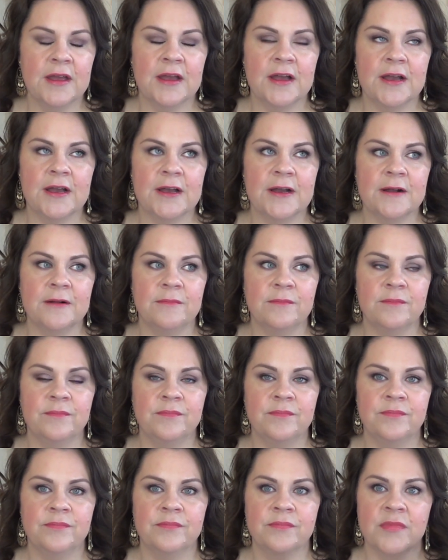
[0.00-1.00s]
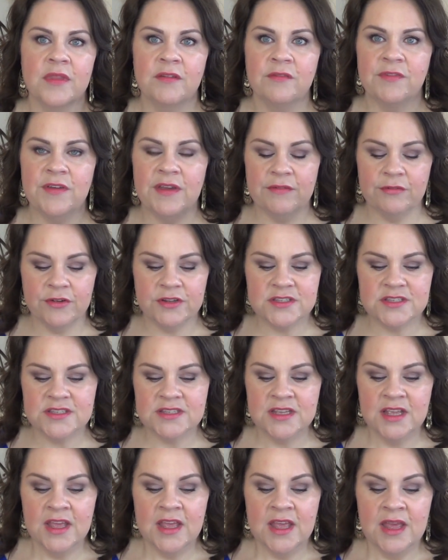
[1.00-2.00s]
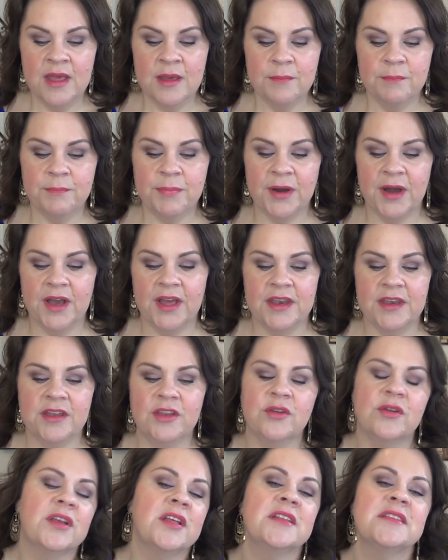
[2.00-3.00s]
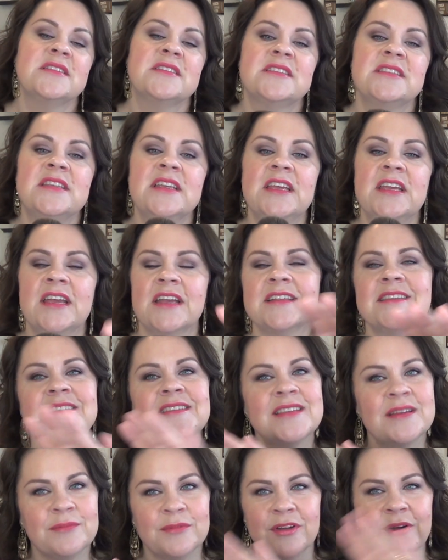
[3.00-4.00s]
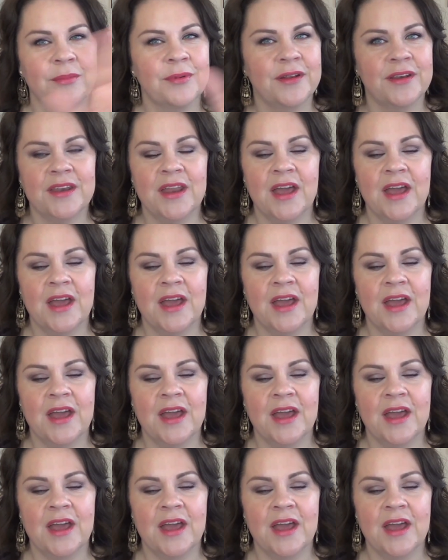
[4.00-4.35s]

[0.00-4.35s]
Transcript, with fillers: um, favorites but you can see it's similar, but